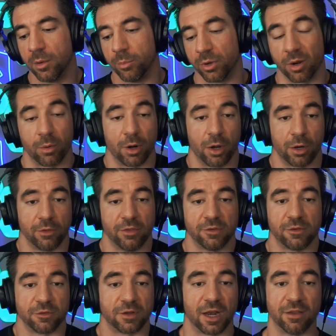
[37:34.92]
But I would argue
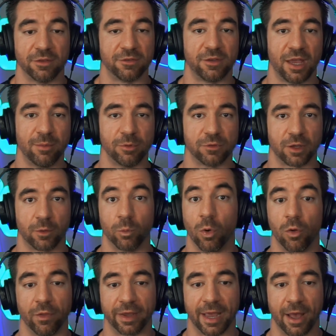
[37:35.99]
this is kind of the same as like
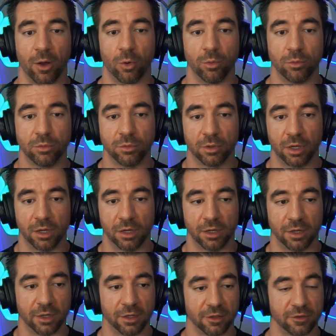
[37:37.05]
rolling out
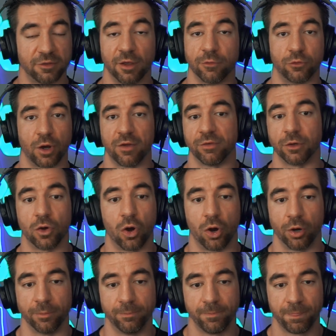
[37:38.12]
a self-driving car,
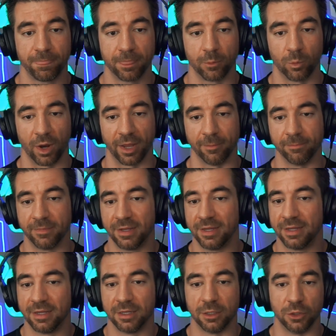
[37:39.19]
right?
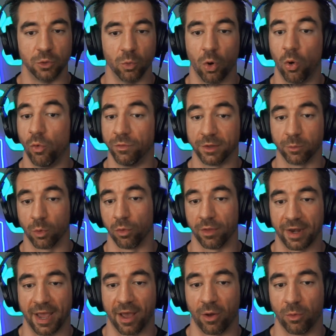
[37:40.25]
You only roll it
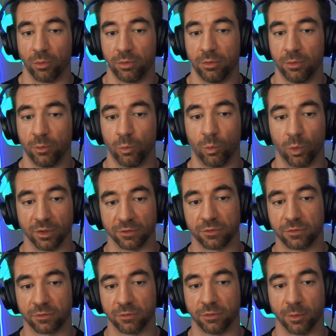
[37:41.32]
out
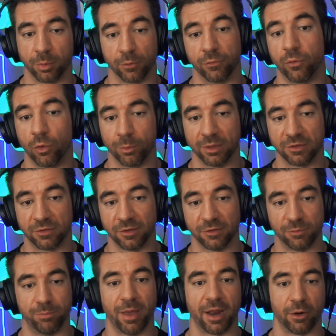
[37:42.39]
once the performance is
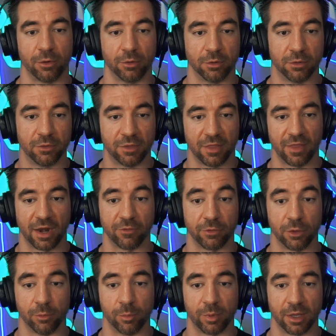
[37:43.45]
better than that of a
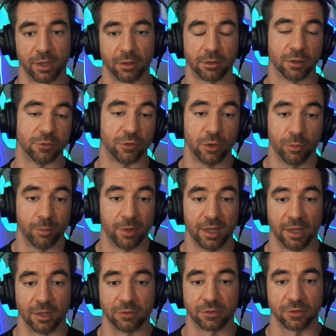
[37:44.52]
human being because human
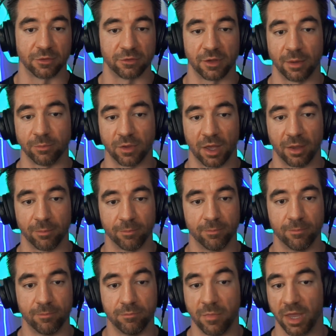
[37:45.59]
beings at the same time
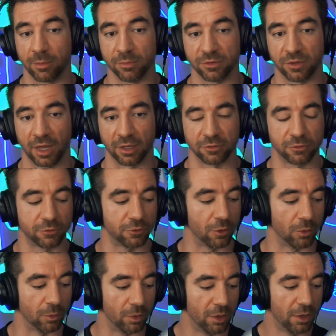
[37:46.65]
make mistakes
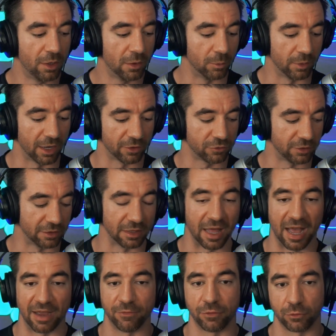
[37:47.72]
so we actually
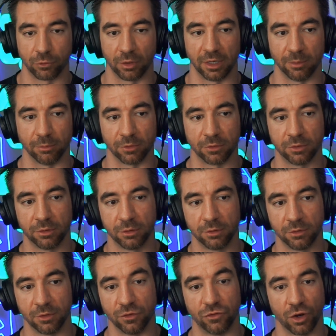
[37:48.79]
live streamed
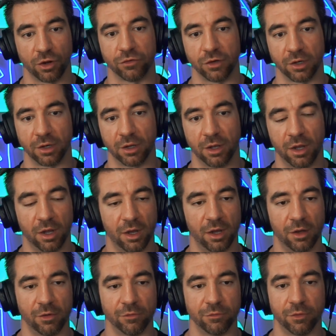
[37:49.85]
the judging
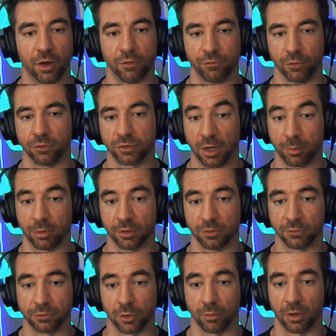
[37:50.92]
of our first couple
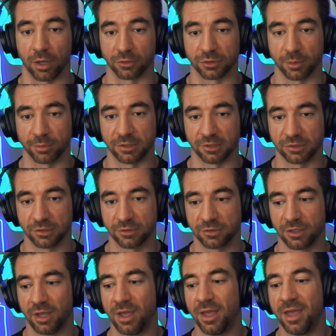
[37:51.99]
of CodeHawks competitions.
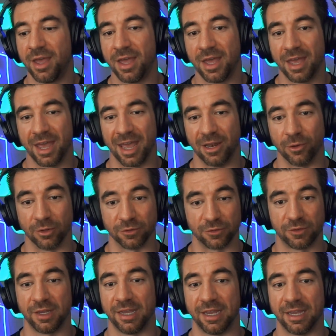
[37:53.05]
And you could
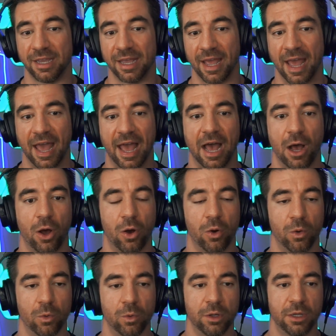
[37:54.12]
see
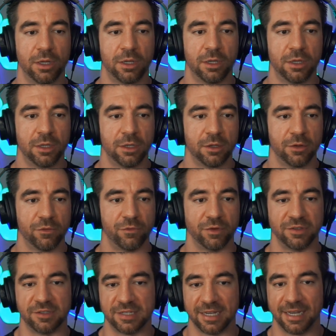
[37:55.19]
how
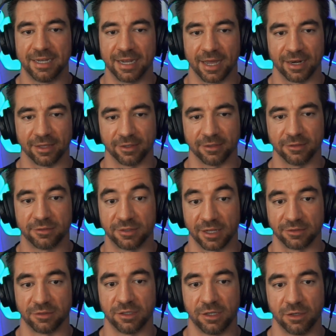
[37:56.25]
fatigue kind of
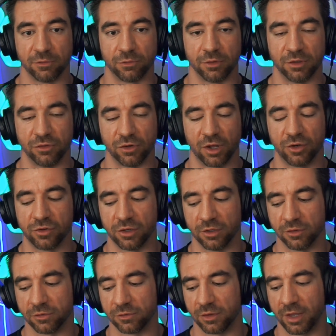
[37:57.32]
sets in for the
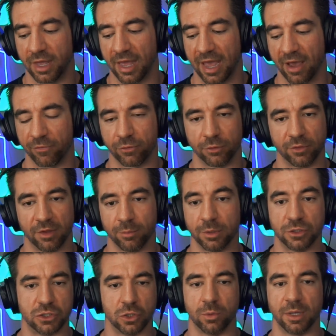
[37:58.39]
judges after they've
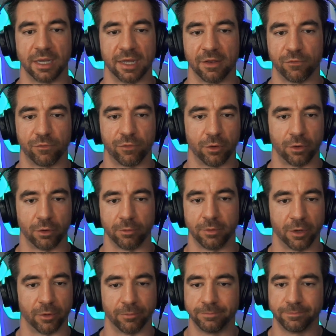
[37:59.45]
been doing it for,
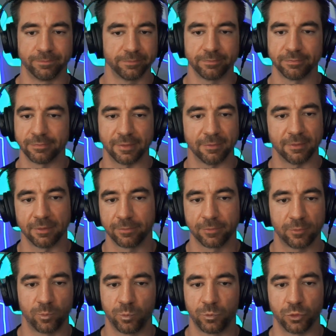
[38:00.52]
you know,
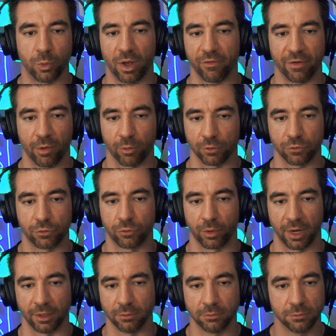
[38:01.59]
12 hours
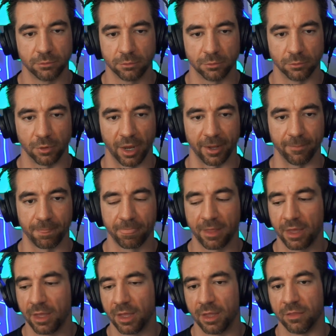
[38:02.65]
straight, right?
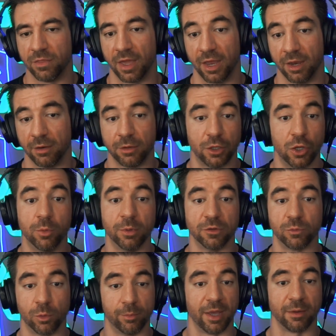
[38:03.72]
They humans will